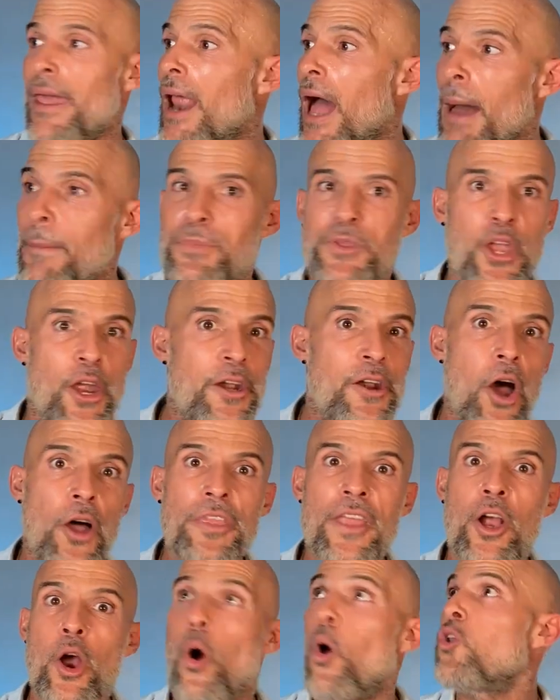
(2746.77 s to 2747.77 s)
Get up,
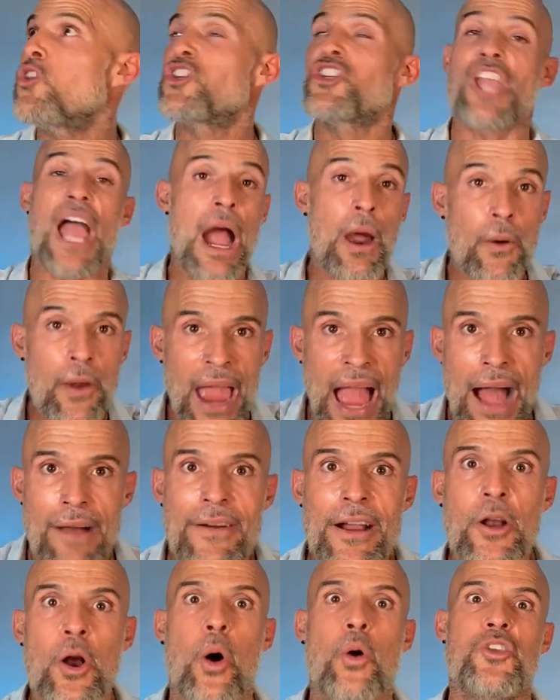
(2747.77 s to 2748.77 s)
turn on the cold shower,
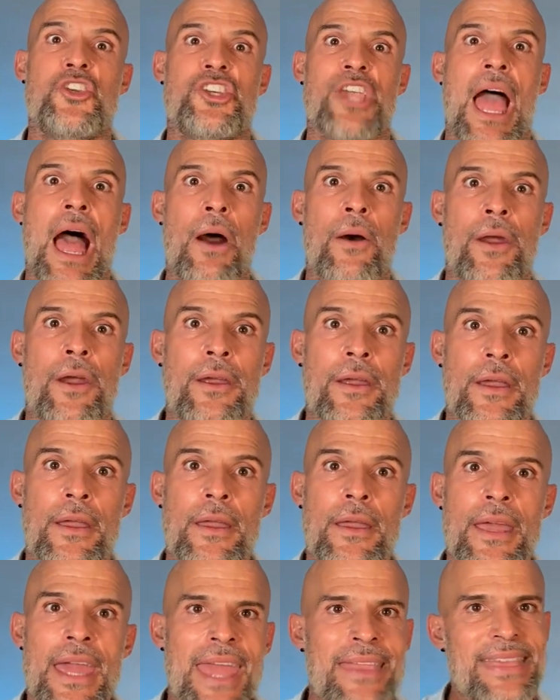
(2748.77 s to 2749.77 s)
have a cold
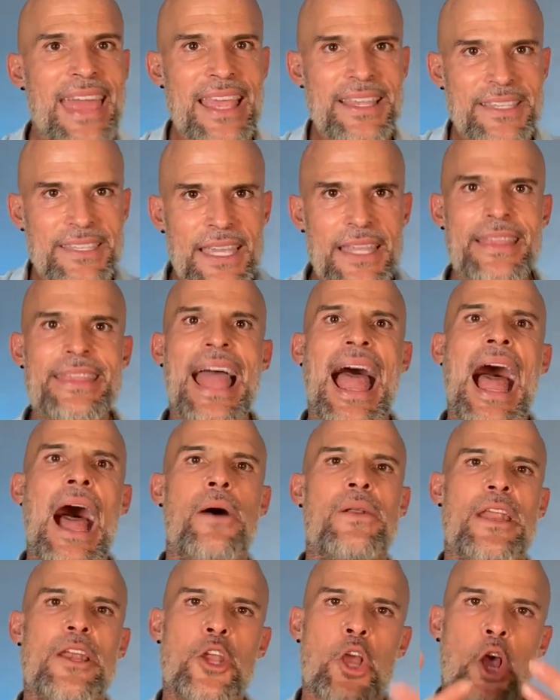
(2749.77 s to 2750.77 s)
shower, and then sit
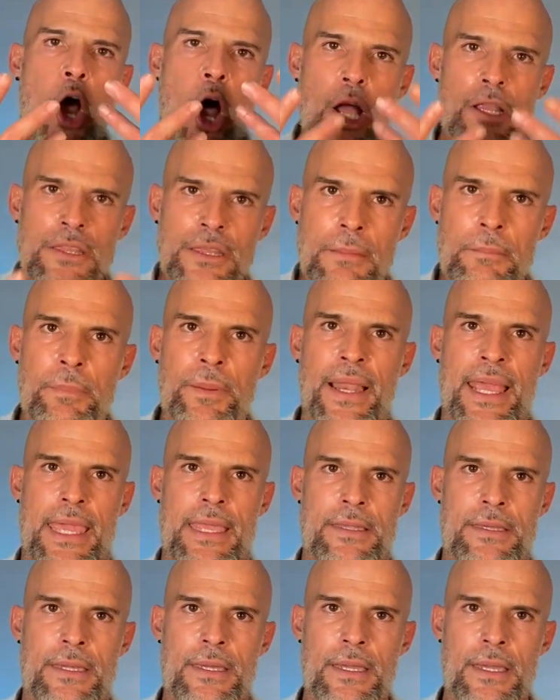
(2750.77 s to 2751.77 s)
down and
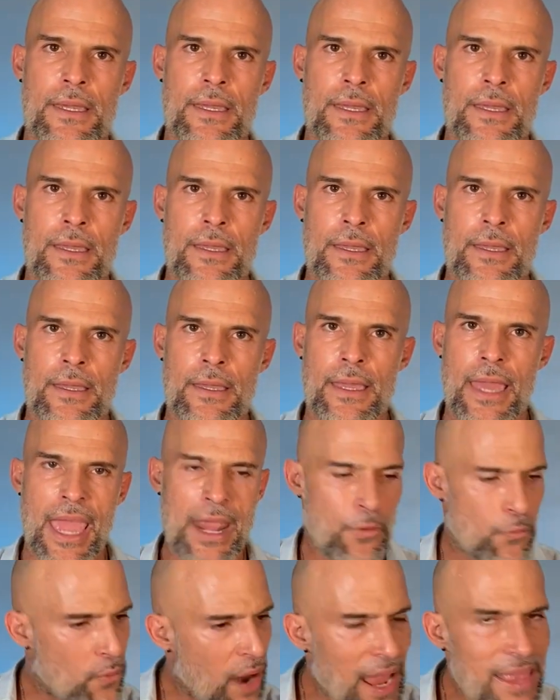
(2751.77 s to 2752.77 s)
contemplate.
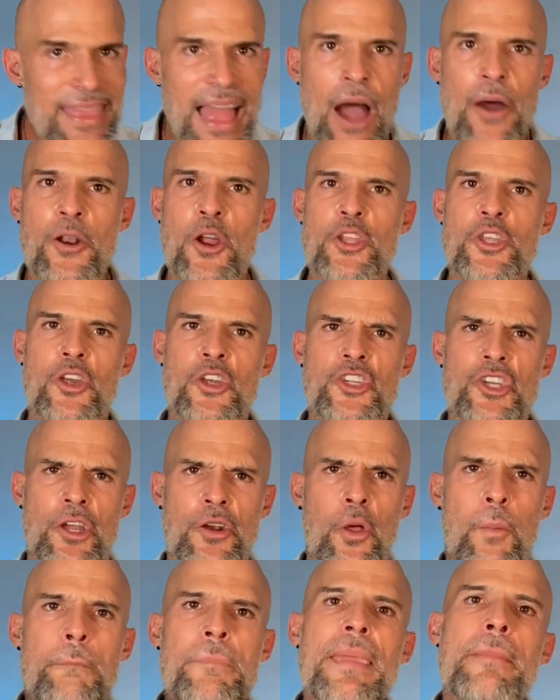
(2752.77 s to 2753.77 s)
And write down on your
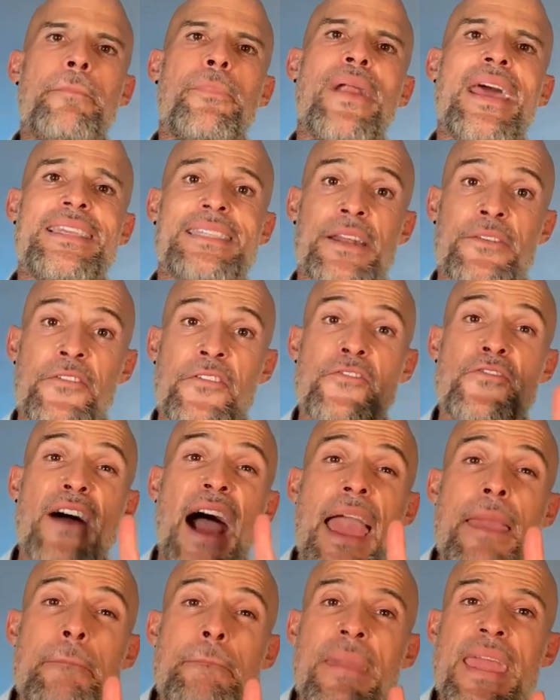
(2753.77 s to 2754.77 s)
journal, be present
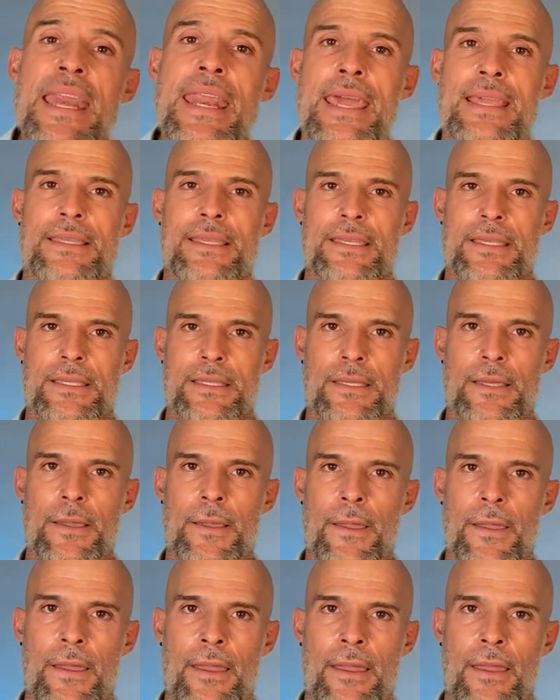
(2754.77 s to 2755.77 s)
5
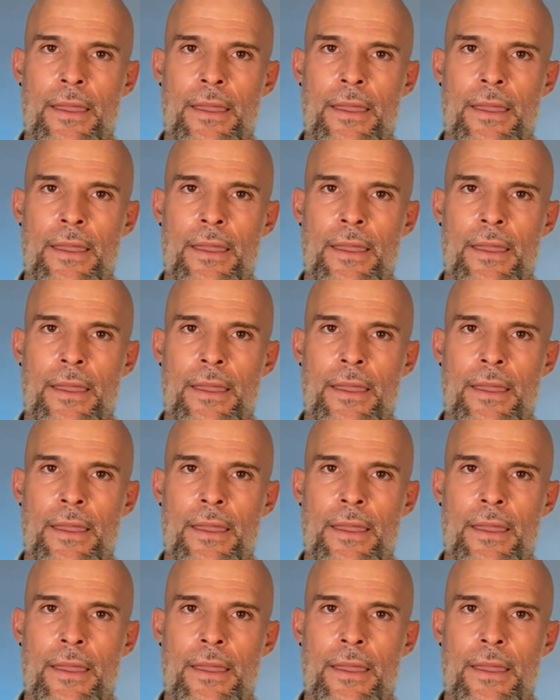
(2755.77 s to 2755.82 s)
minutes.